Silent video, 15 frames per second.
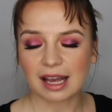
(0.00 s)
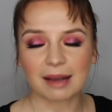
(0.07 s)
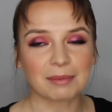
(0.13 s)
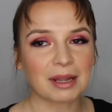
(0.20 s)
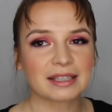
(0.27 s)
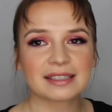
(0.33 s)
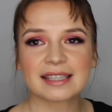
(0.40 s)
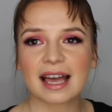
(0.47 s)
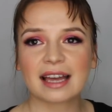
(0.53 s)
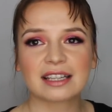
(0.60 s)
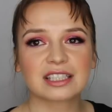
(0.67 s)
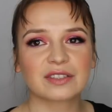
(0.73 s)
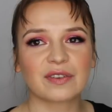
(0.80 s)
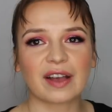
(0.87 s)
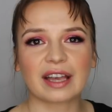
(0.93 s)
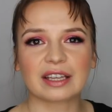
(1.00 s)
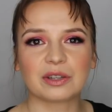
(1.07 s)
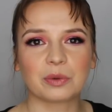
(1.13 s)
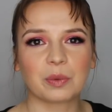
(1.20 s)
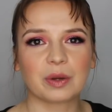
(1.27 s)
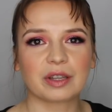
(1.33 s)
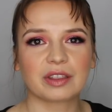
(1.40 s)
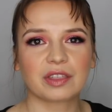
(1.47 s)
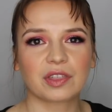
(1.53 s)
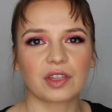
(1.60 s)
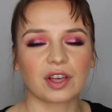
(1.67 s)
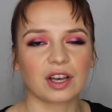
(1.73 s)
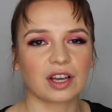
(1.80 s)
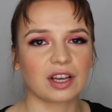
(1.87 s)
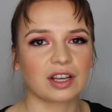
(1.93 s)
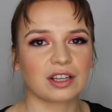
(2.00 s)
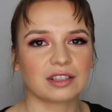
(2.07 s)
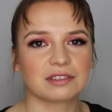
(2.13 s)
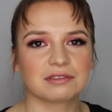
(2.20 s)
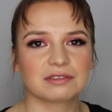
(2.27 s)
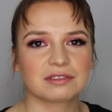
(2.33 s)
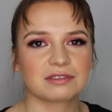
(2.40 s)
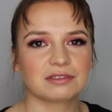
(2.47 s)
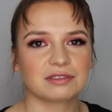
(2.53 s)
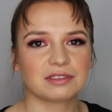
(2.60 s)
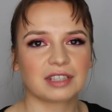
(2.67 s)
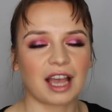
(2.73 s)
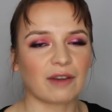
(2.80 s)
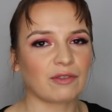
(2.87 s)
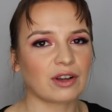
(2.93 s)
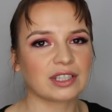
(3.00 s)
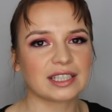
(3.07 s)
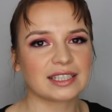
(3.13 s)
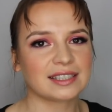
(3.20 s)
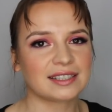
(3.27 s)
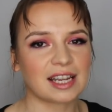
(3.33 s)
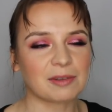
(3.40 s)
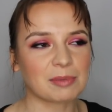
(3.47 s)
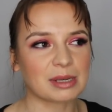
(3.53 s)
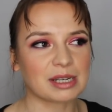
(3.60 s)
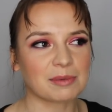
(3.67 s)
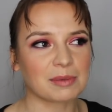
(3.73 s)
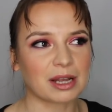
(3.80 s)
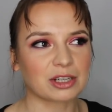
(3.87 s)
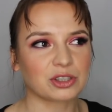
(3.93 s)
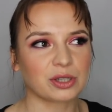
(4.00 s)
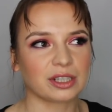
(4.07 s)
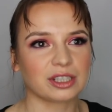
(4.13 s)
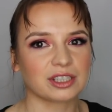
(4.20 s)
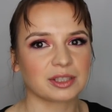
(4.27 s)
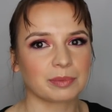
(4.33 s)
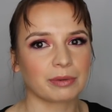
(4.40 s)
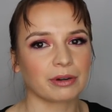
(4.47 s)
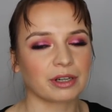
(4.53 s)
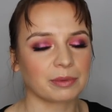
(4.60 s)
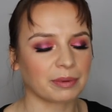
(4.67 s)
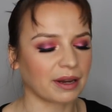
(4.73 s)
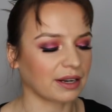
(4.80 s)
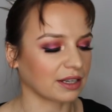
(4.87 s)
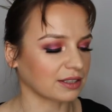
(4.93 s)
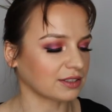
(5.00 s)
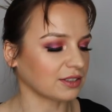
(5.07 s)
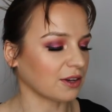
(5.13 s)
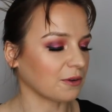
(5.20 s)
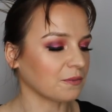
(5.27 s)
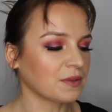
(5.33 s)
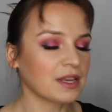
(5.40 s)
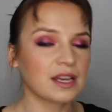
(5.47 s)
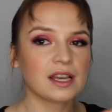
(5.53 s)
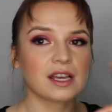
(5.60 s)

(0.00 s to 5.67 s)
I'm not satisfied with Kat Von D's statement. I'm not trying to support her products, so.